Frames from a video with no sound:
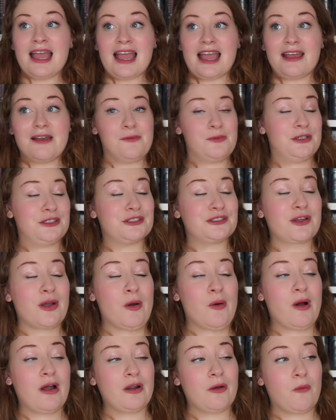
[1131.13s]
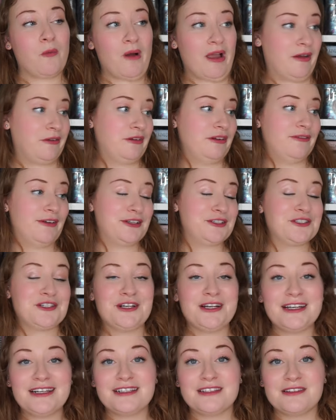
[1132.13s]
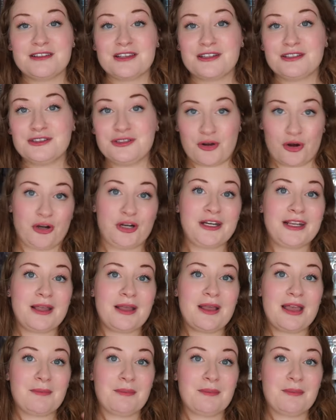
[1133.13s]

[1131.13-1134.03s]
And we just go on a wild adventure. It is dark,